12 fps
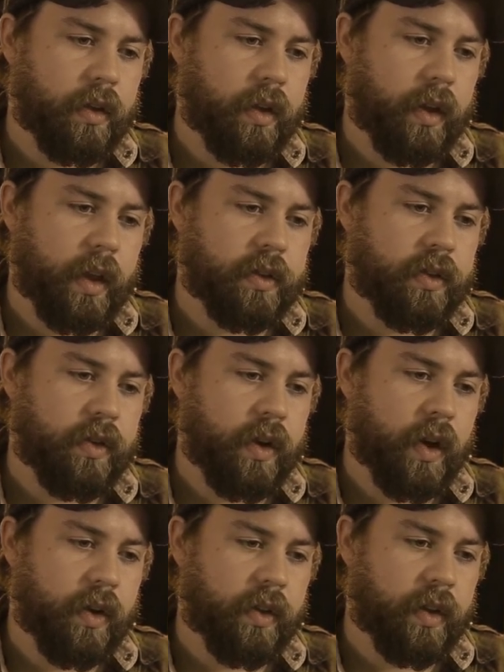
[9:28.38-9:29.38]
That lets you
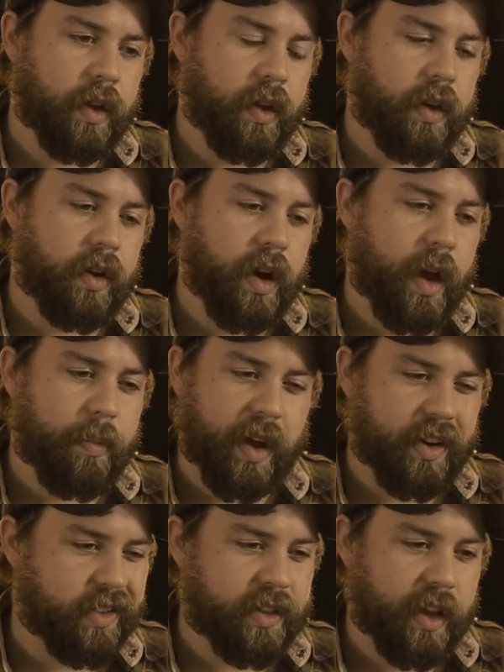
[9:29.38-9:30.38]
know that you're not
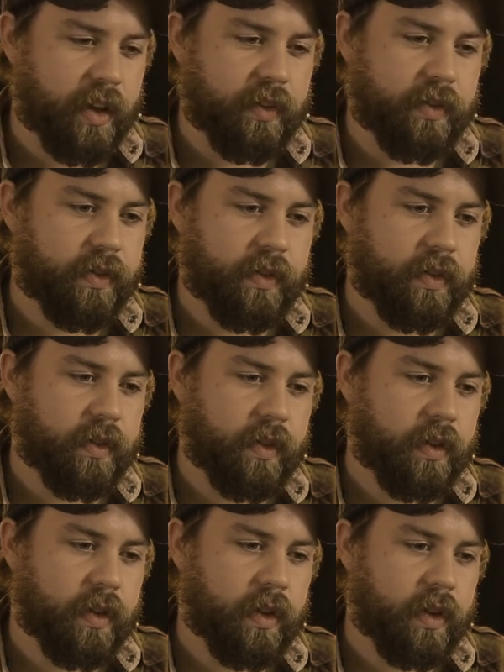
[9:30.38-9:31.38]
by yourself.
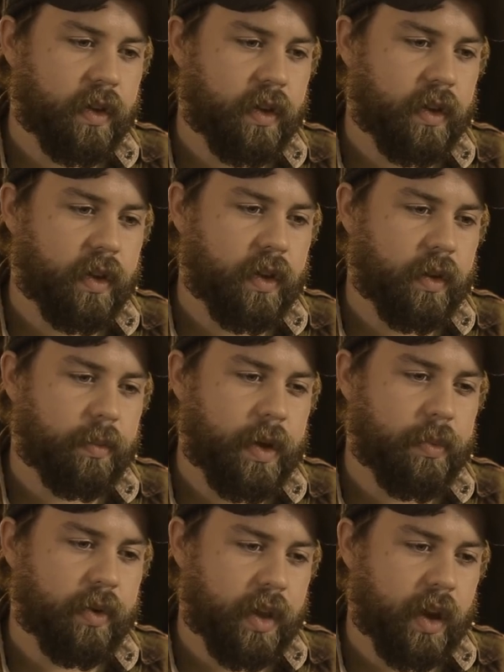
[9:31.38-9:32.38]

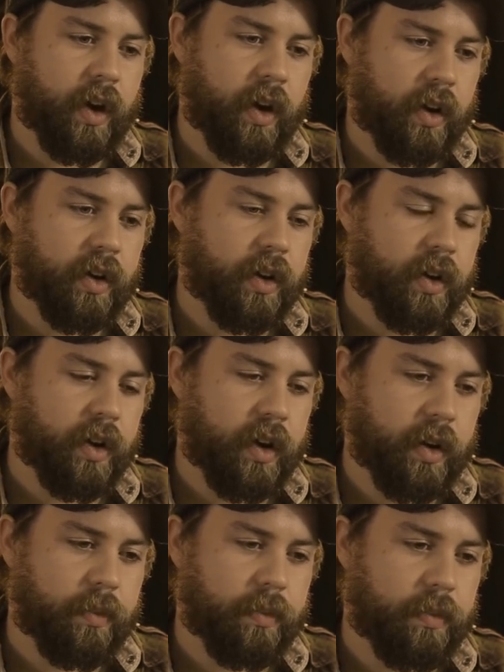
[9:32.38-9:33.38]
People get hurt.
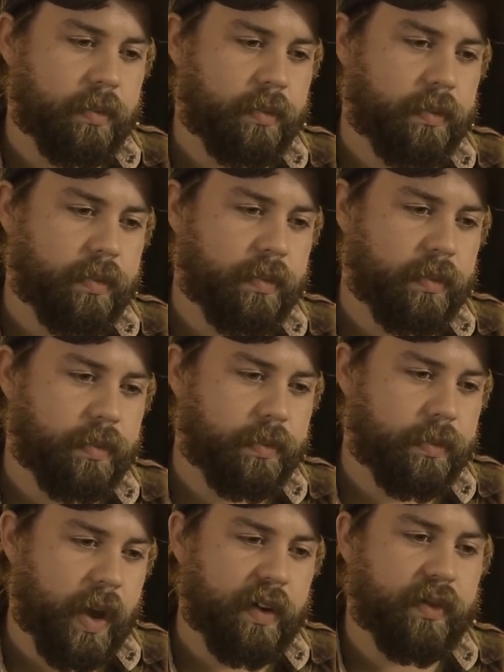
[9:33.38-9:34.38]

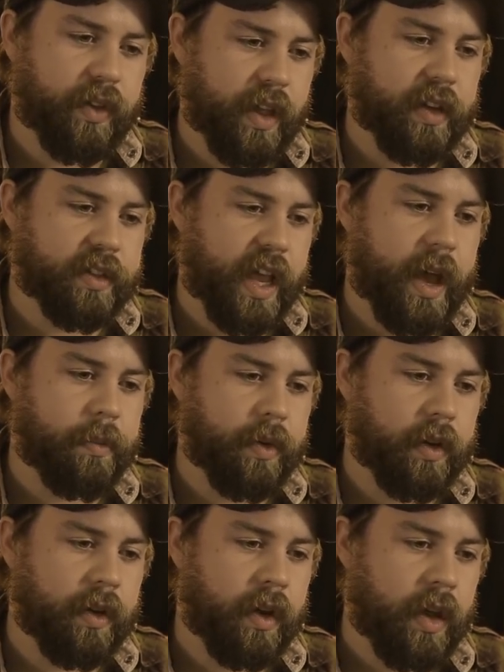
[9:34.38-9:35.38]
Painful things
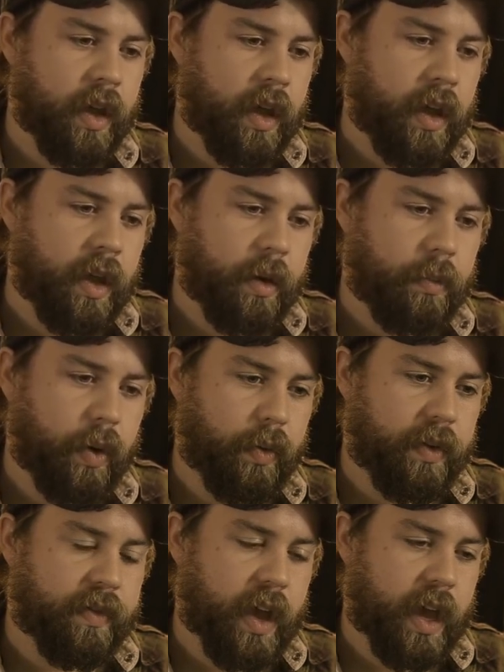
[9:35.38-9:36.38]
happen, but
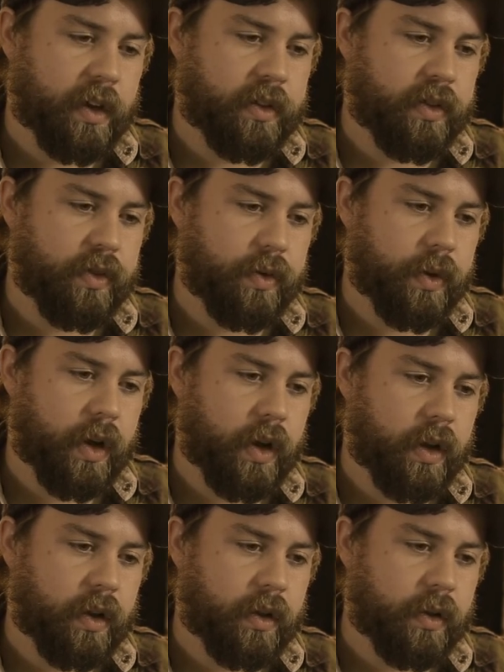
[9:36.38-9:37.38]
we've got to
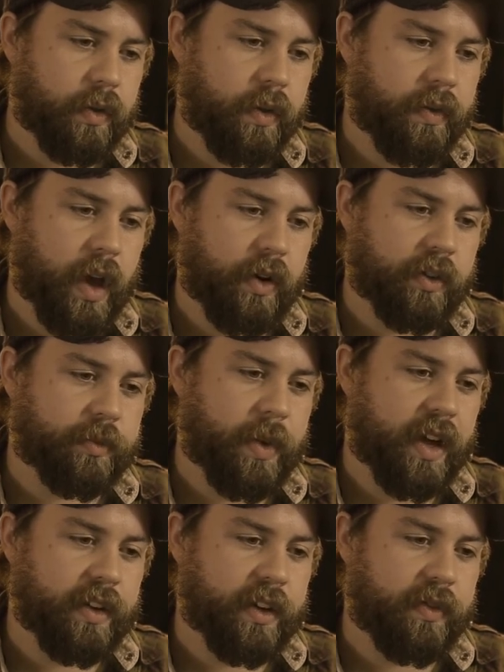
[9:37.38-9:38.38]

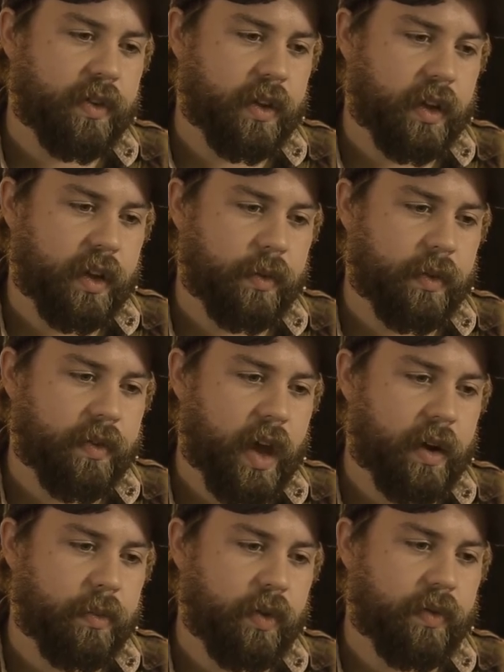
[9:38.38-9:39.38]
respond differently, and we've
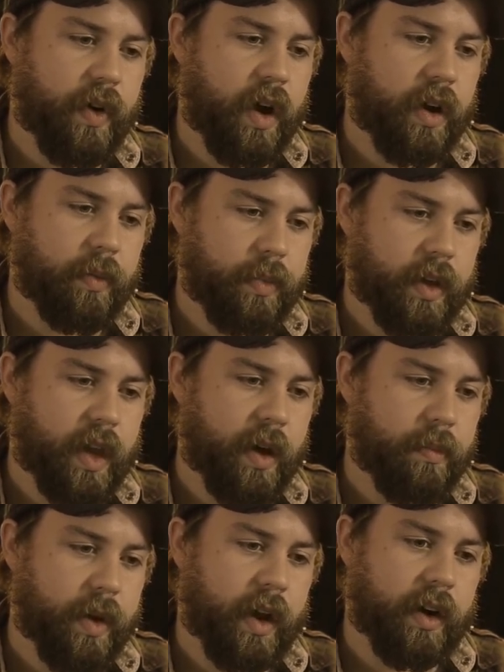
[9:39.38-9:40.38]
got to move on and
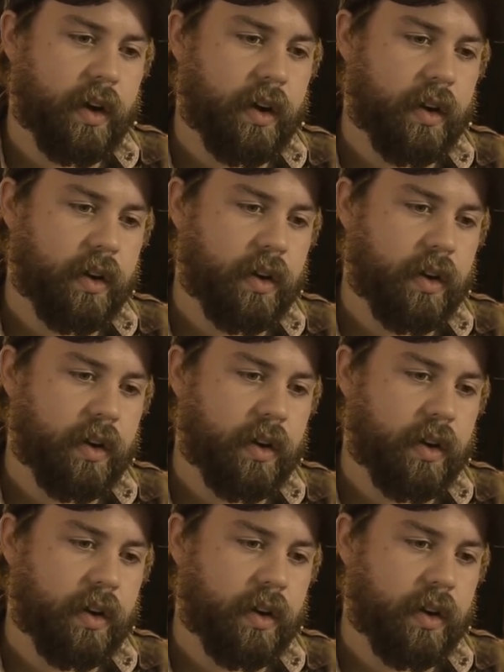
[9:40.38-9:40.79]
become better.